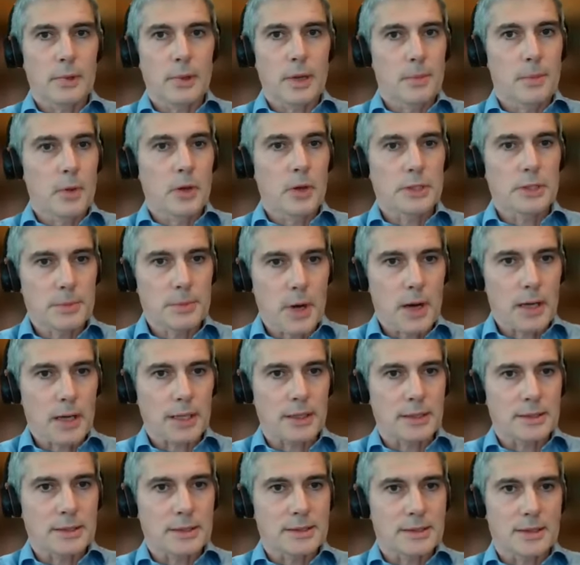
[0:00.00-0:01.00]
emerging
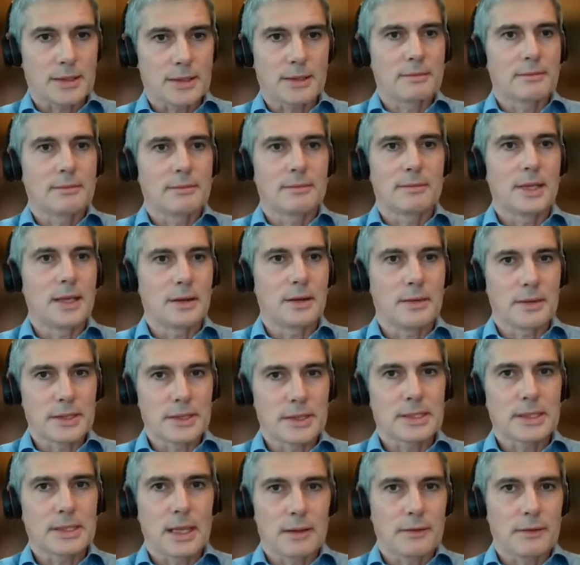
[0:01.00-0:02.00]
markets that you know,
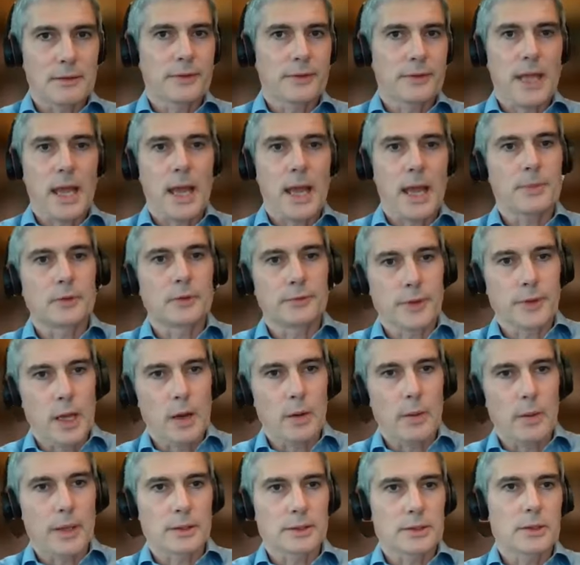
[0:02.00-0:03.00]
instead of capital
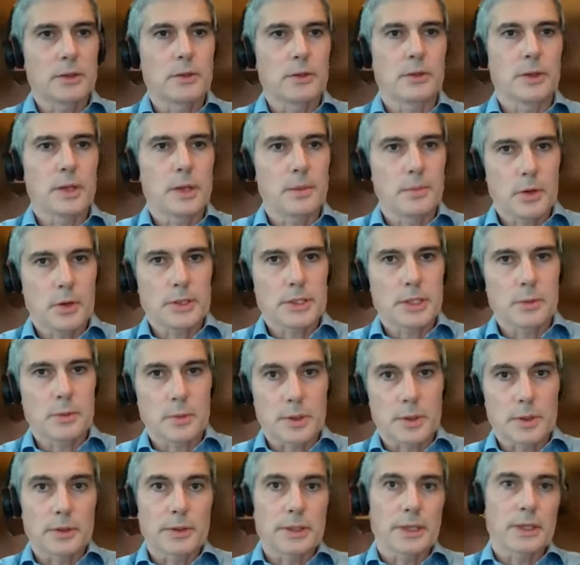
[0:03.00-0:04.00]
flowing to the emerging
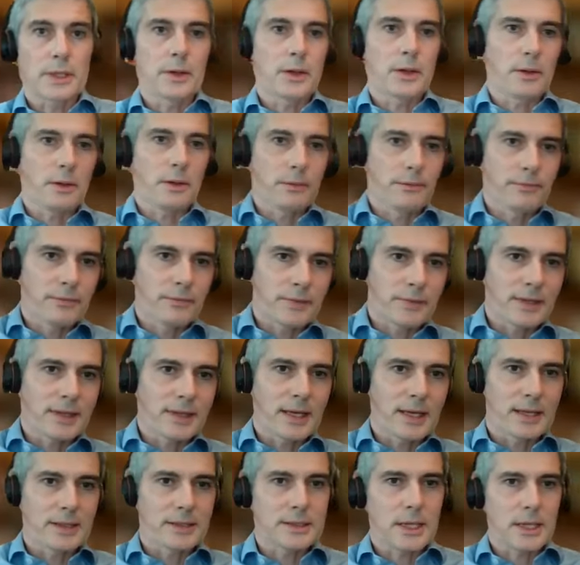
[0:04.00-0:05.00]
world, it all
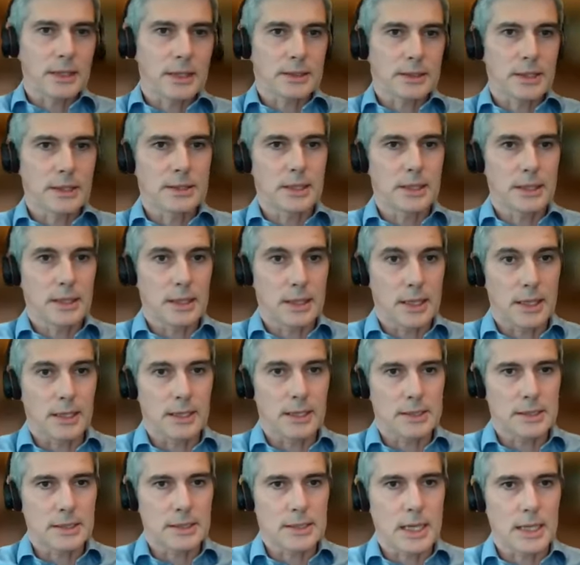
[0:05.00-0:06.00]
gets sucked into the
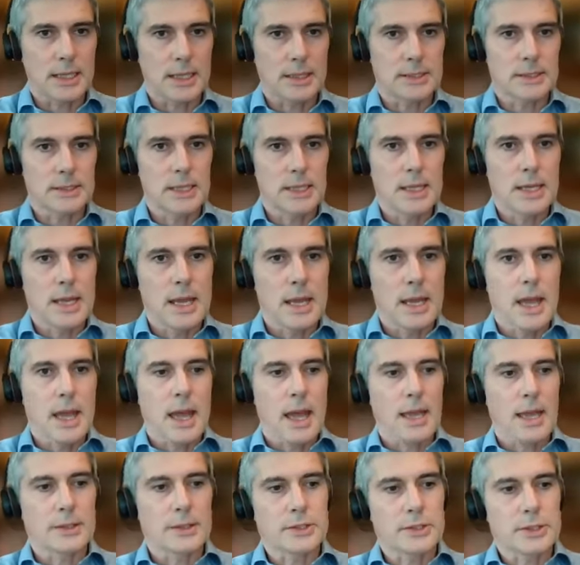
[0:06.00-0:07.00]
United States.
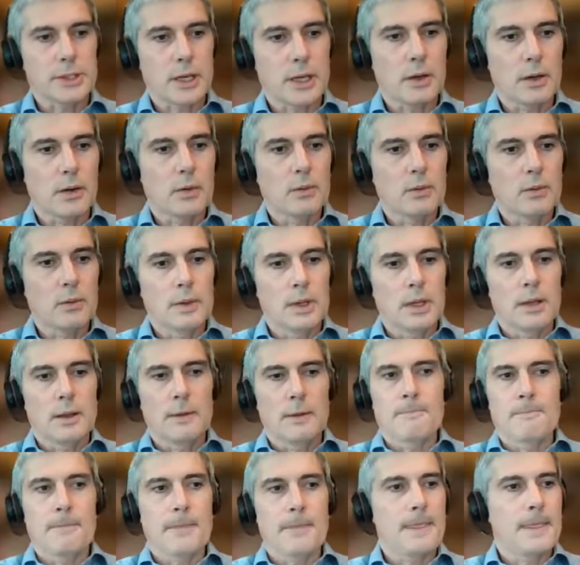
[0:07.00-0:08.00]
And so,
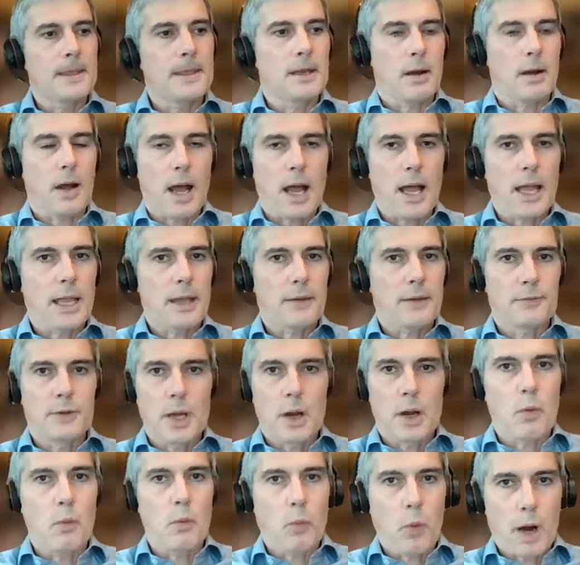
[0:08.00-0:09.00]
you know, I have
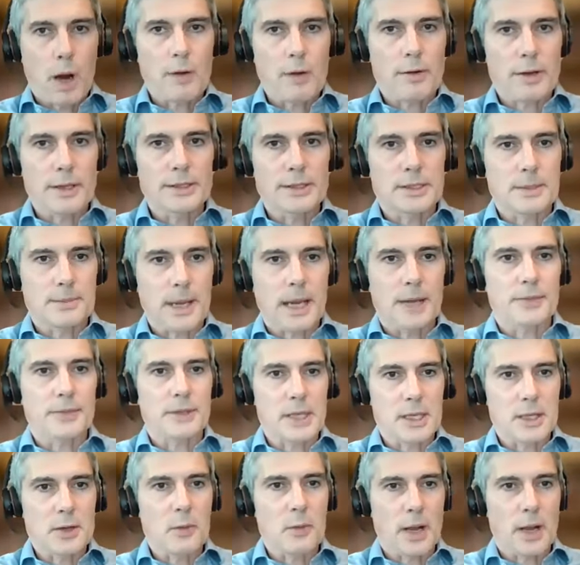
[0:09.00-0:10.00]
no worries about
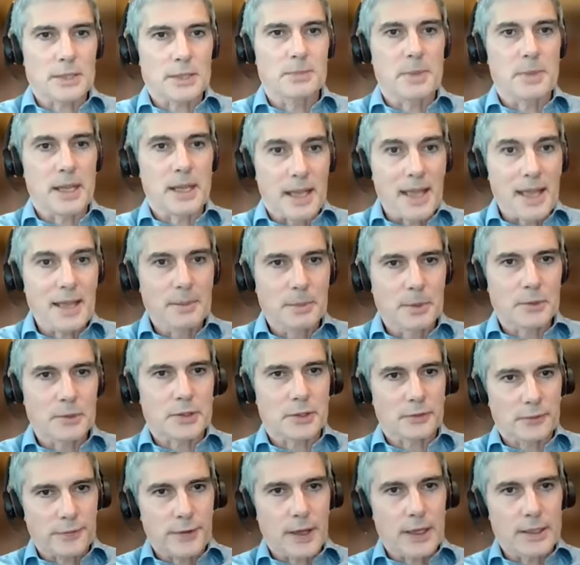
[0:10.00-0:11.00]
the U.S. being able
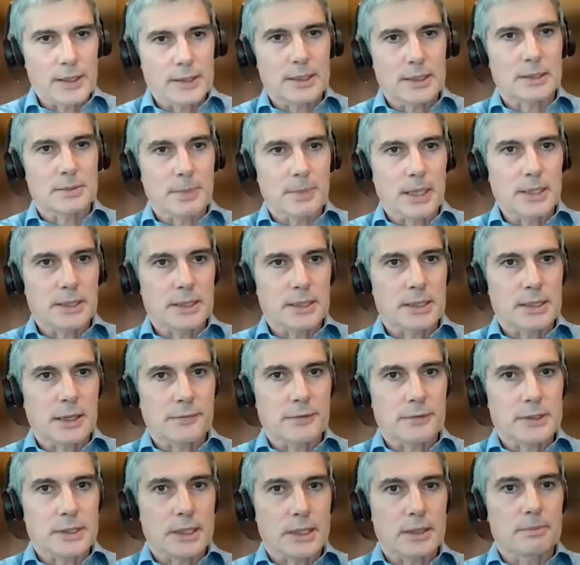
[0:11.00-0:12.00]
to fund its budget
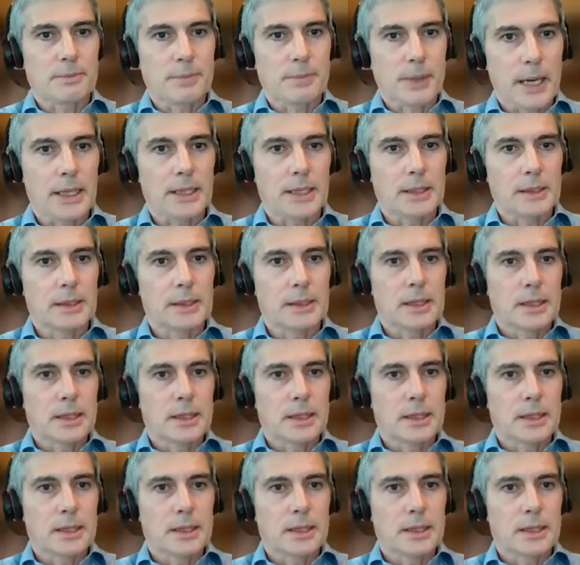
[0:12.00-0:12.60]
deficit, but